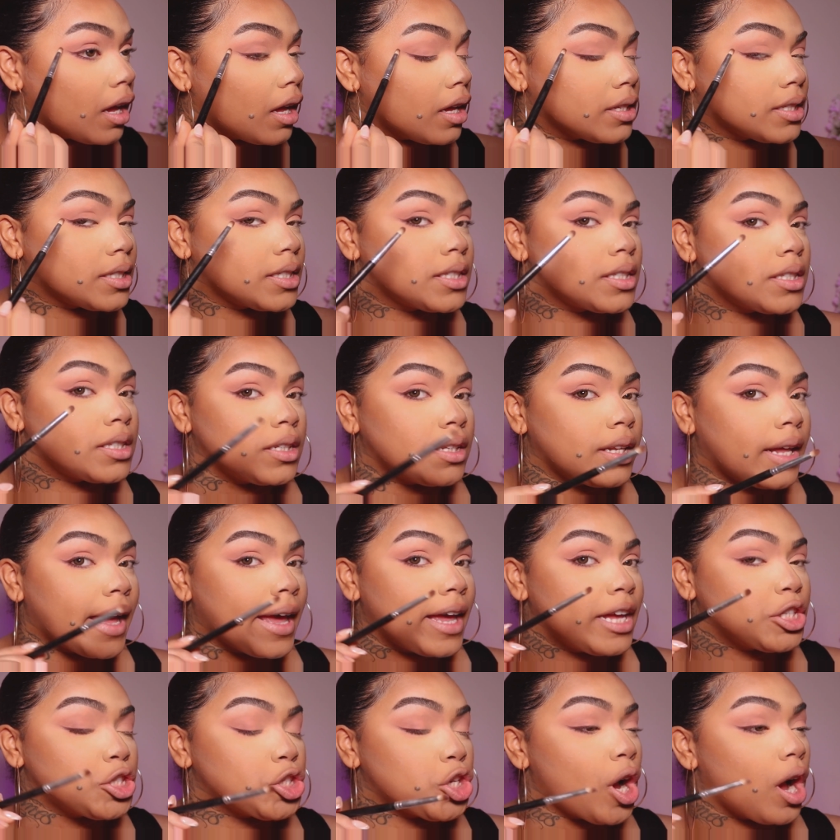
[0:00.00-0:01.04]

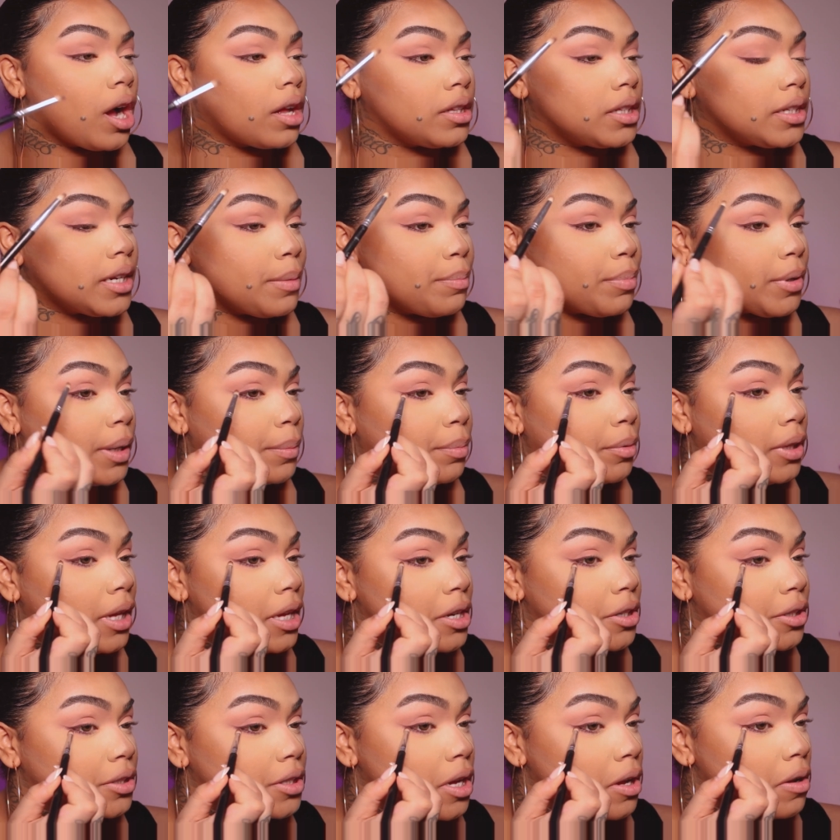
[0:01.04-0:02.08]
slight chocolatey purple
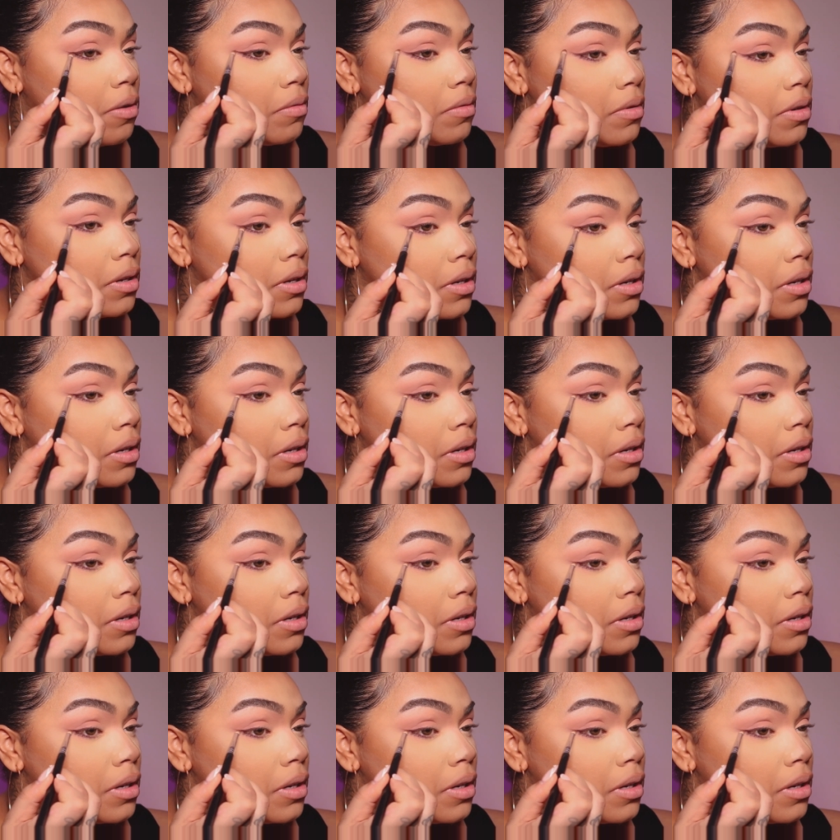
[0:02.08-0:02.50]
undertone.